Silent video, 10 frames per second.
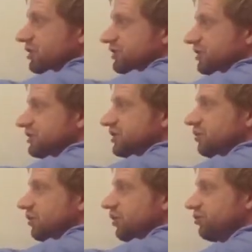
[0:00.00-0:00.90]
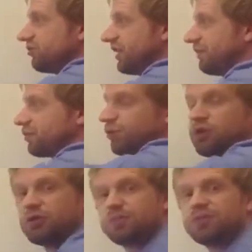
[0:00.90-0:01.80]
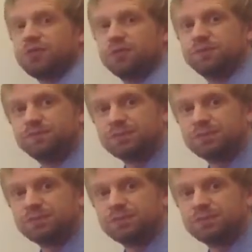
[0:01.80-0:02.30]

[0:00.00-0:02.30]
61 hundredths. I have 3 groups of them.